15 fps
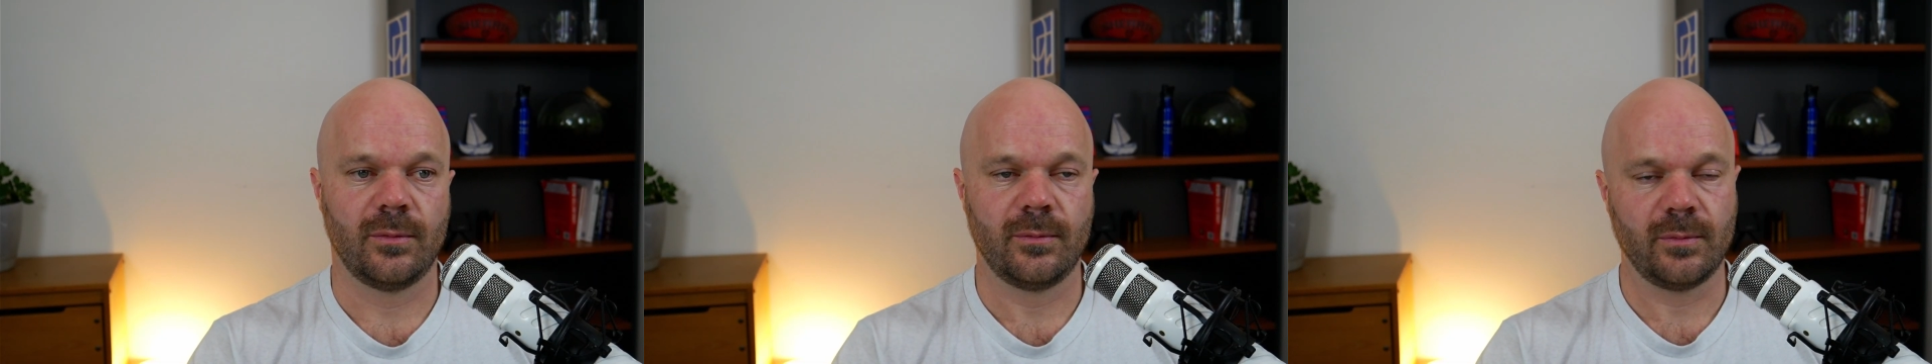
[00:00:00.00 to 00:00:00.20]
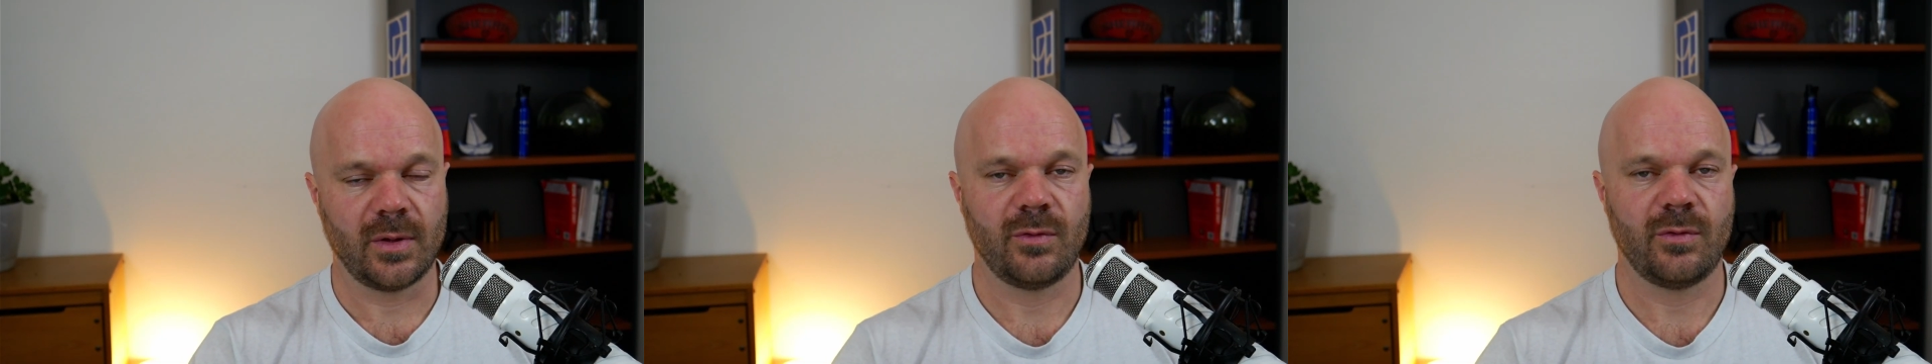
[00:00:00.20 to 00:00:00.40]

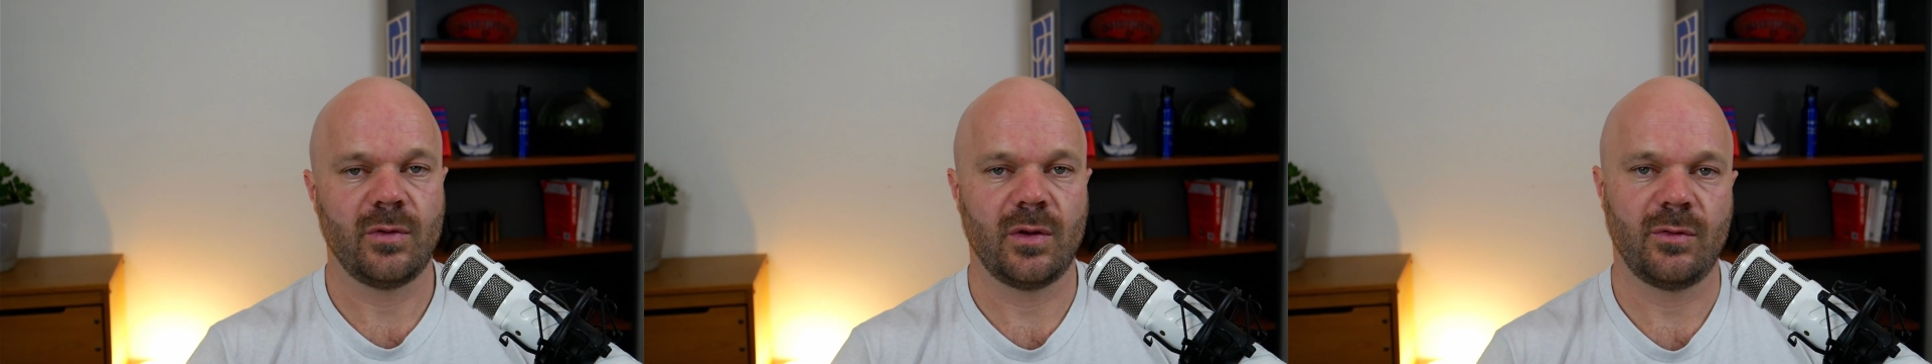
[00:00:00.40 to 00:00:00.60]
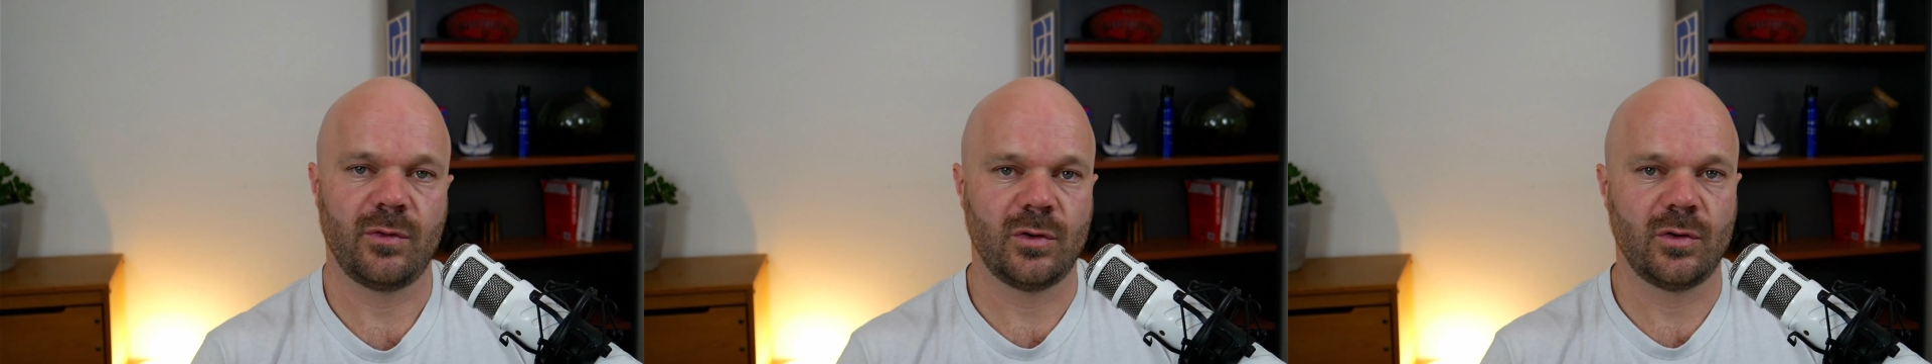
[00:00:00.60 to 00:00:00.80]

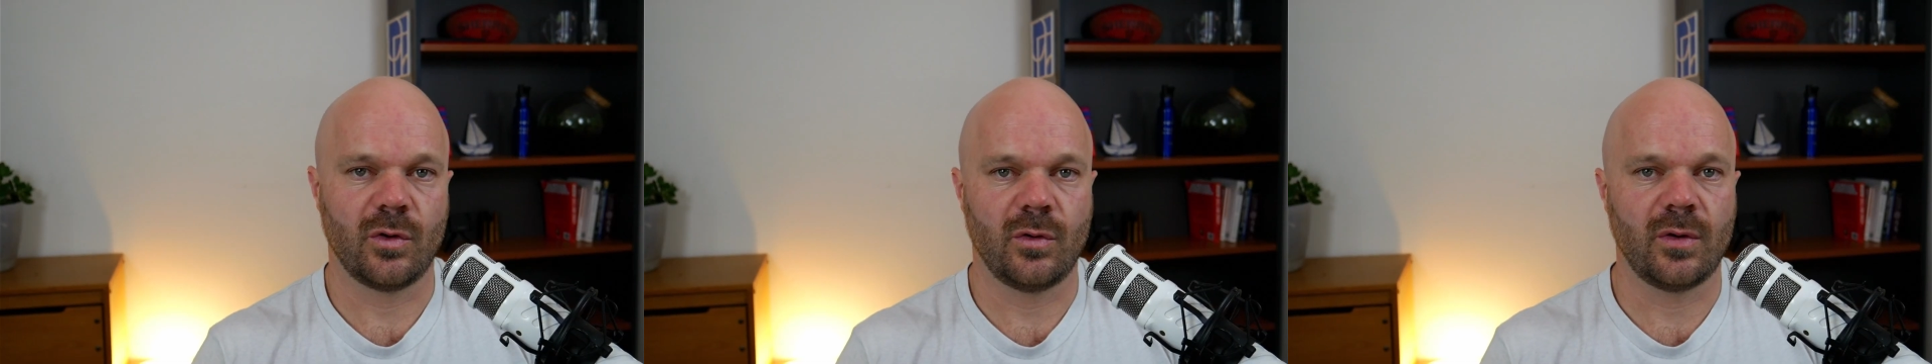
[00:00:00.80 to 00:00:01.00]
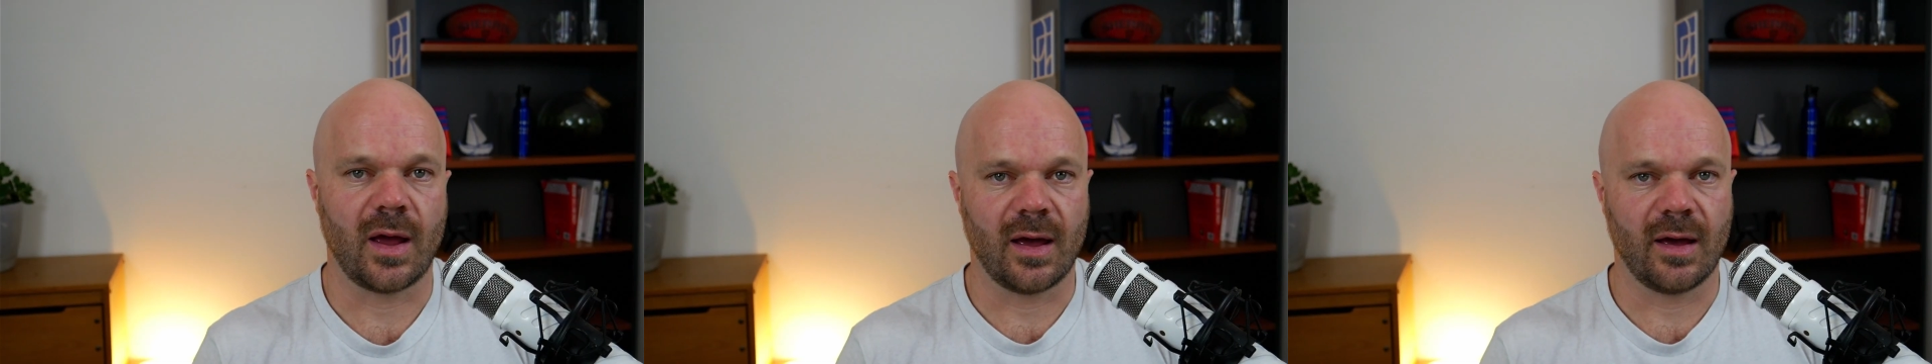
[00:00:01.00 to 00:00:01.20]
if you
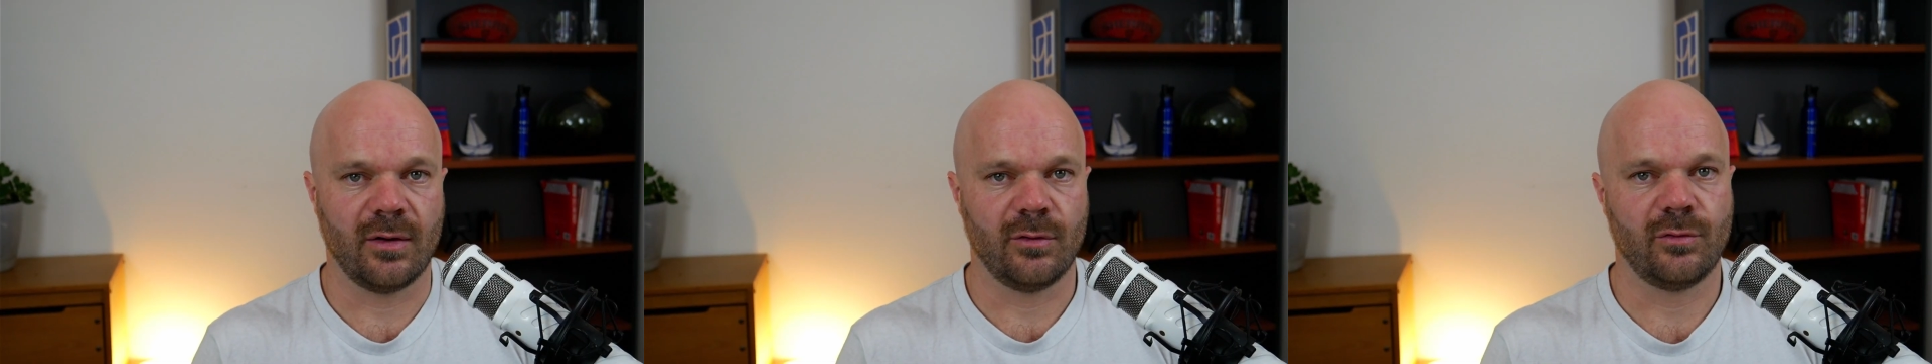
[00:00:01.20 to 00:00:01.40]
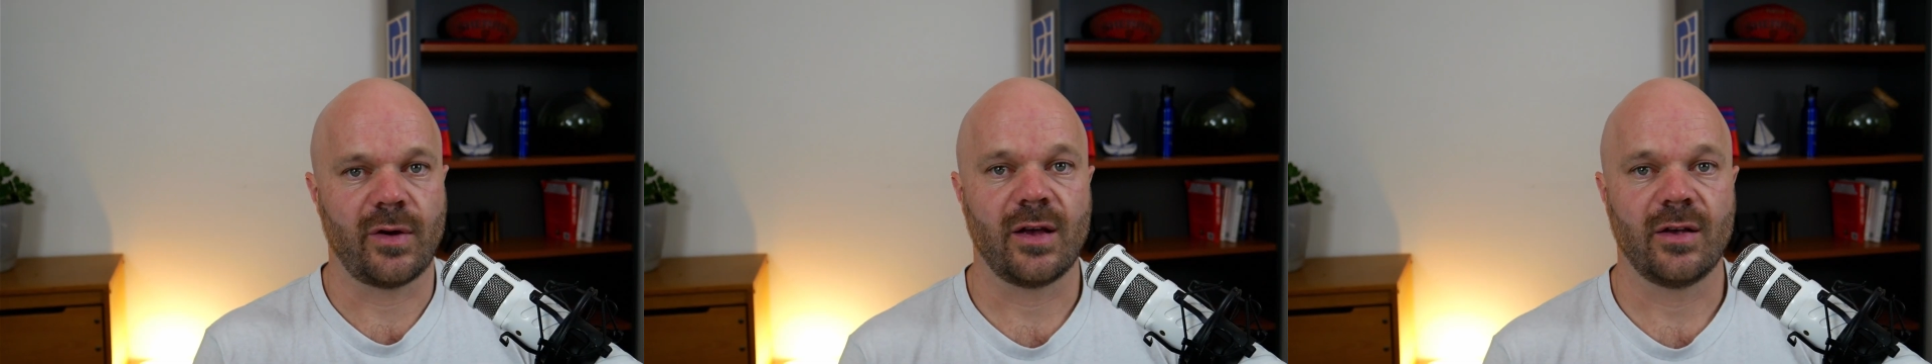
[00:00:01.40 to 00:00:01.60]
don't
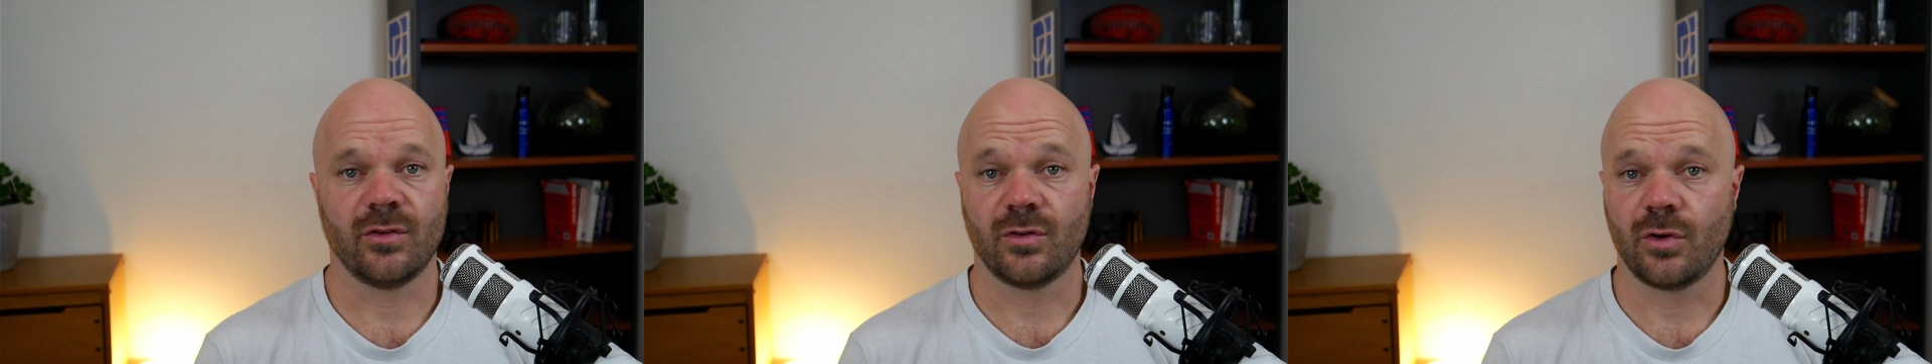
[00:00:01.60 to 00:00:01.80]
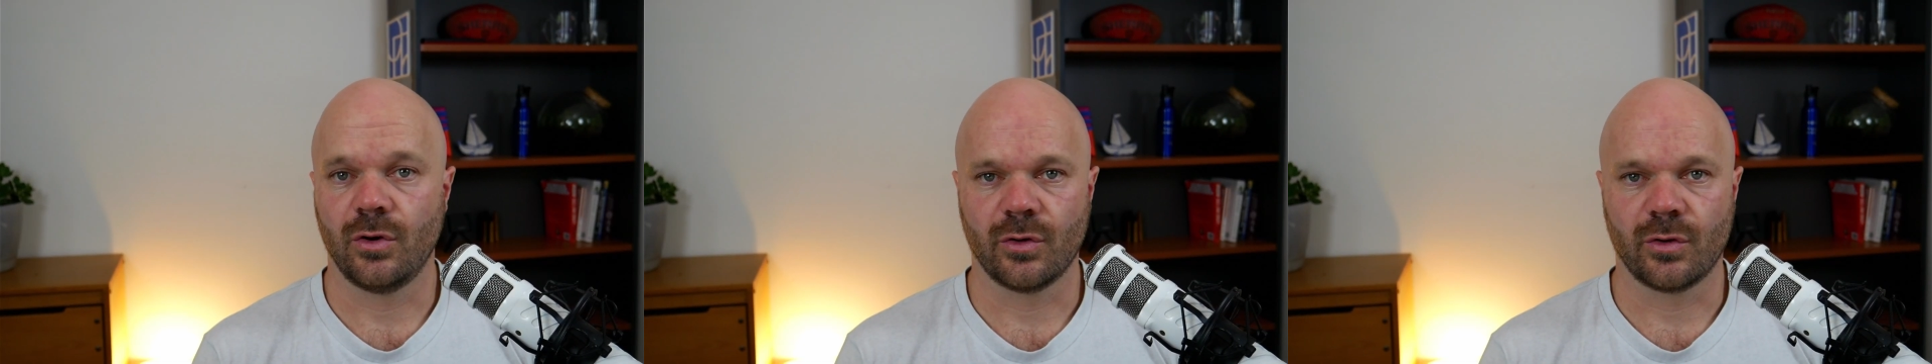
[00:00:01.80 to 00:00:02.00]
have as
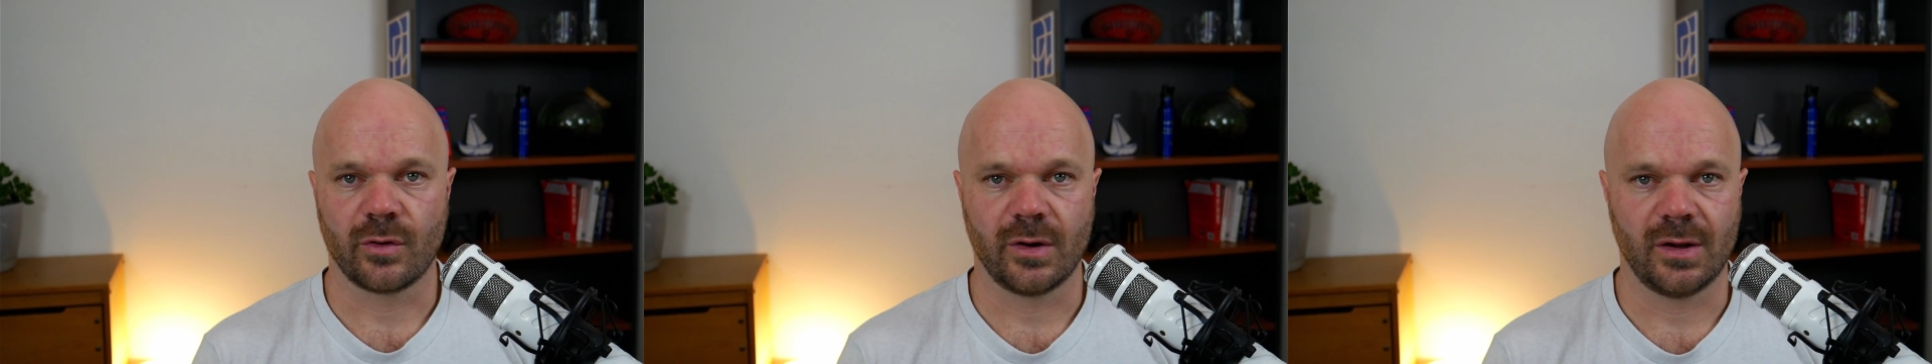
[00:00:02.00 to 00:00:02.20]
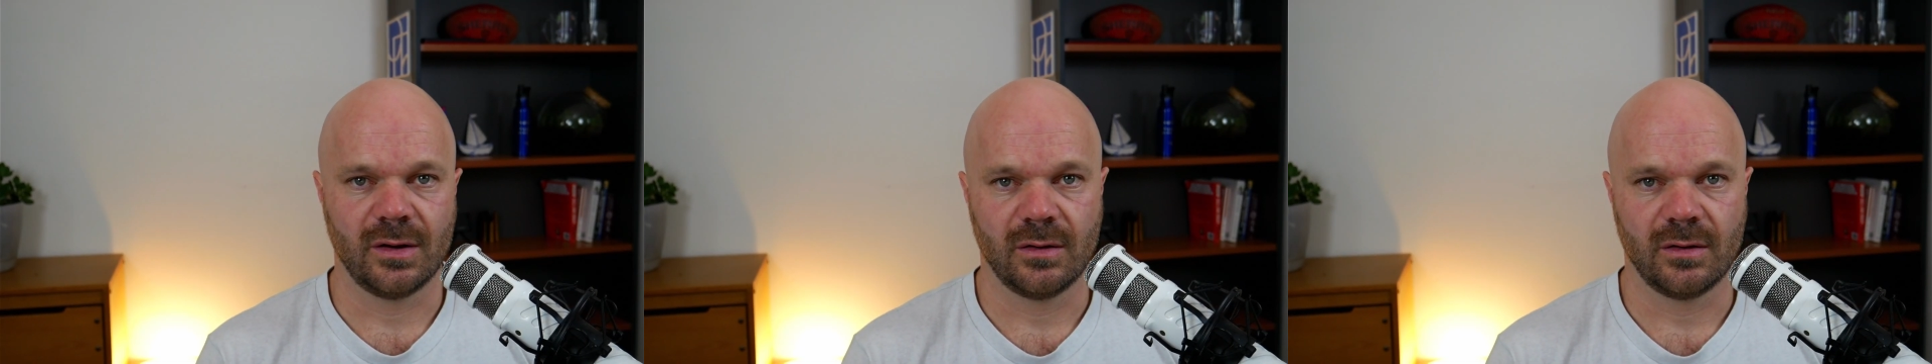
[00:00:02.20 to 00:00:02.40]

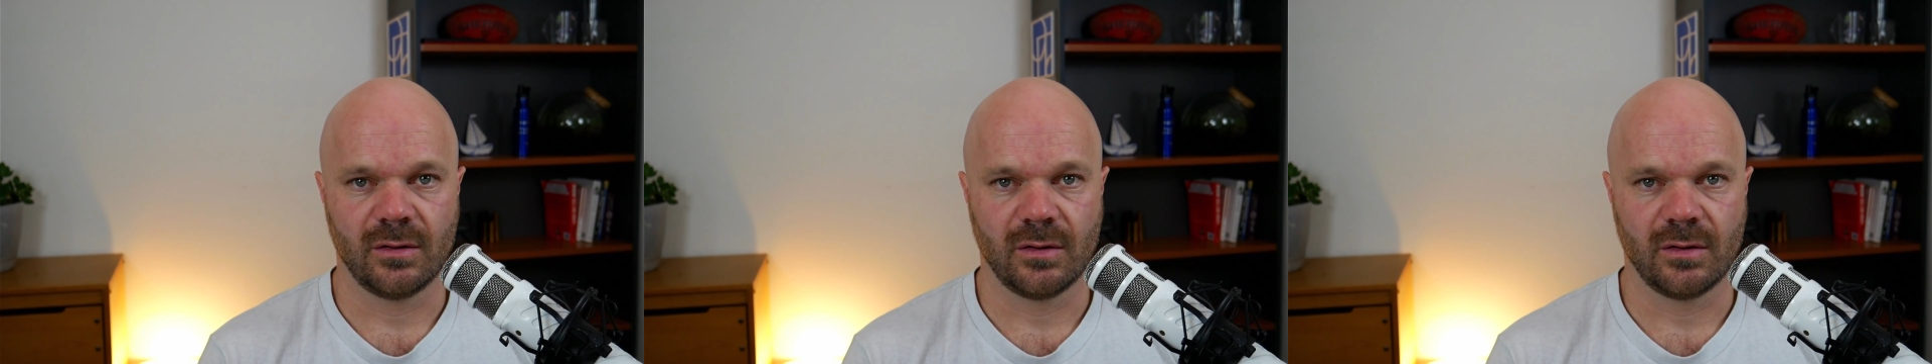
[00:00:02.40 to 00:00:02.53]
concrete